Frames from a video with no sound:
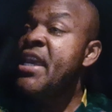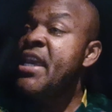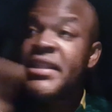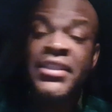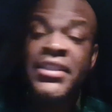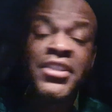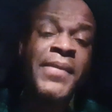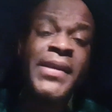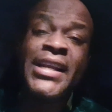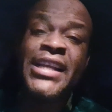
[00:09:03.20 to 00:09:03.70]

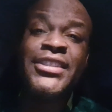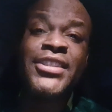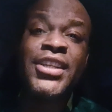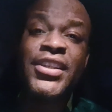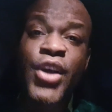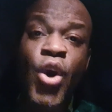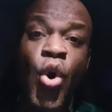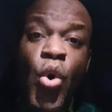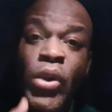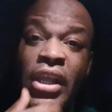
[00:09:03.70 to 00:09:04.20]
Yes, this man has
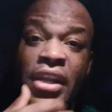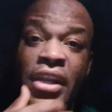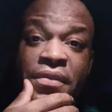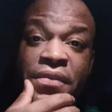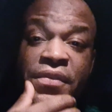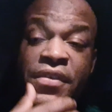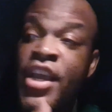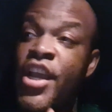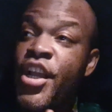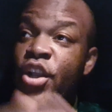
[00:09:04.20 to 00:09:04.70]
done a whole lot
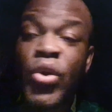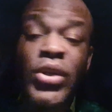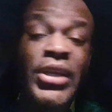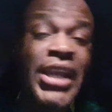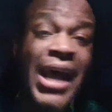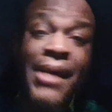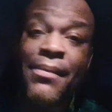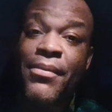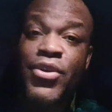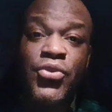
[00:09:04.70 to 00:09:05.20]
of
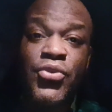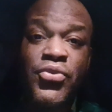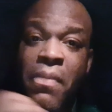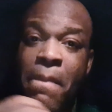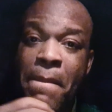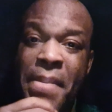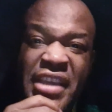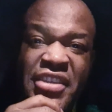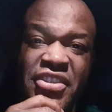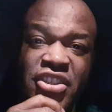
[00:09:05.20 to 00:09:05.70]
collabos
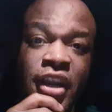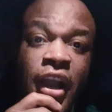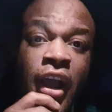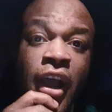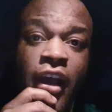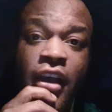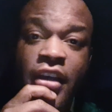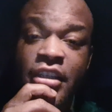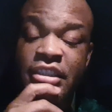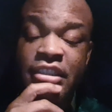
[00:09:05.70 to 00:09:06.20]
with big
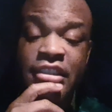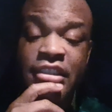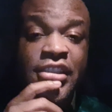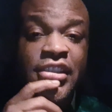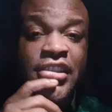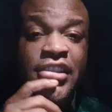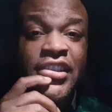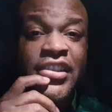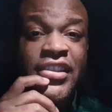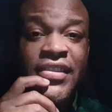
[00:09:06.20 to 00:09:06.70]
stars.
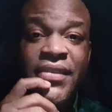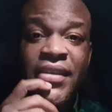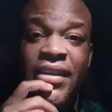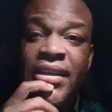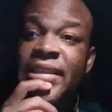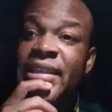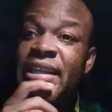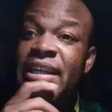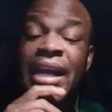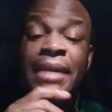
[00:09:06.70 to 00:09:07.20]

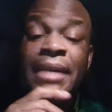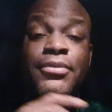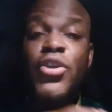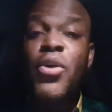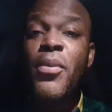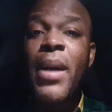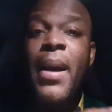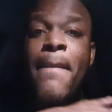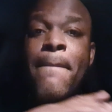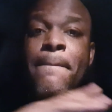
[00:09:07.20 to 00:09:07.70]
I'm
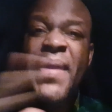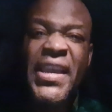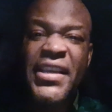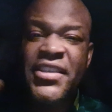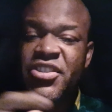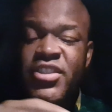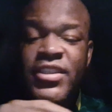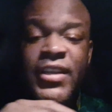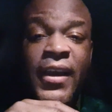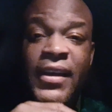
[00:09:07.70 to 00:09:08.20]
talking about
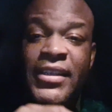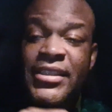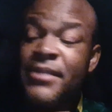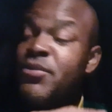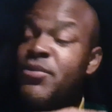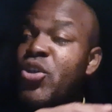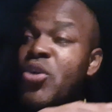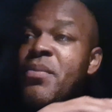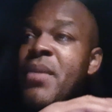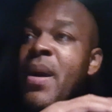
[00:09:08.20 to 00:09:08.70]
big stars.
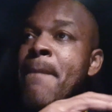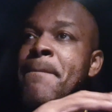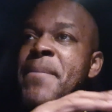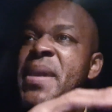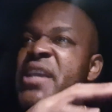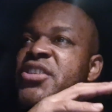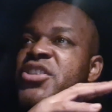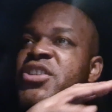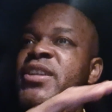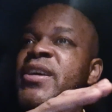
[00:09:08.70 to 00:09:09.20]
I'm talking about
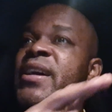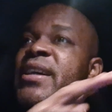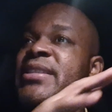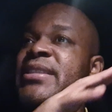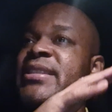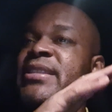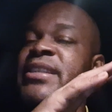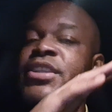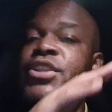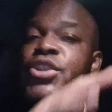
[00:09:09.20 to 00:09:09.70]
big
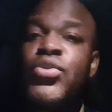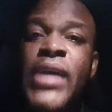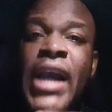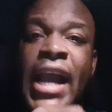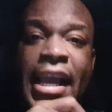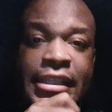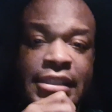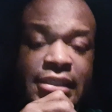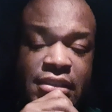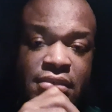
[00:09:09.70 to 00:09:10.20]
stars in the U
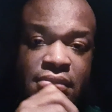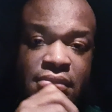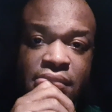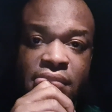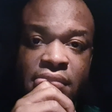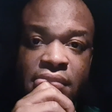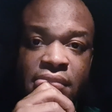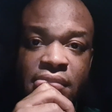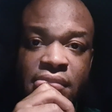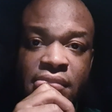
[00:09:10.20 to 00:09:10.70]
S.
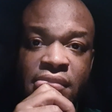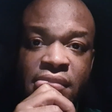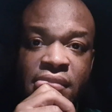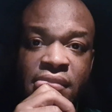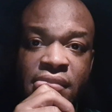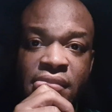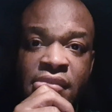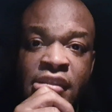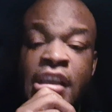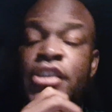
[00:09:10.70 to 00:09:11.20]

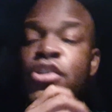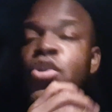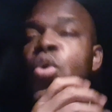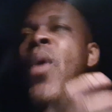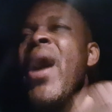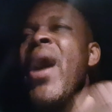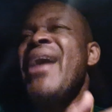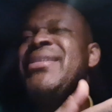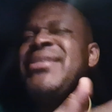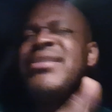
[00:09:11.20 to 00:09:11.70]

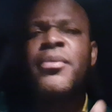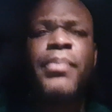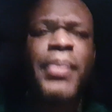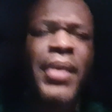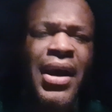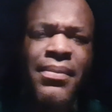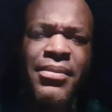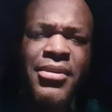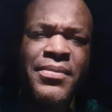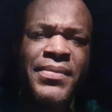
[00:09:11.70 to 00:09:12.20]
So why is it the
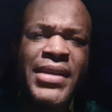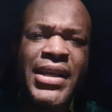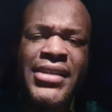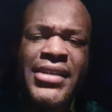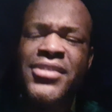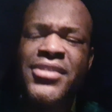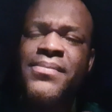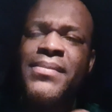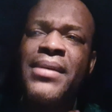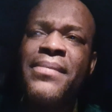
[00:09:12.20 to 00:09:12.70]
problem
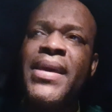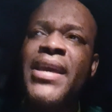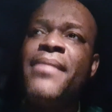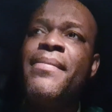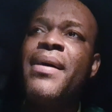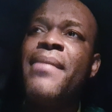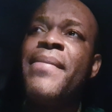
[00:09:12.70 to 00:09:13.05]
that it's my man?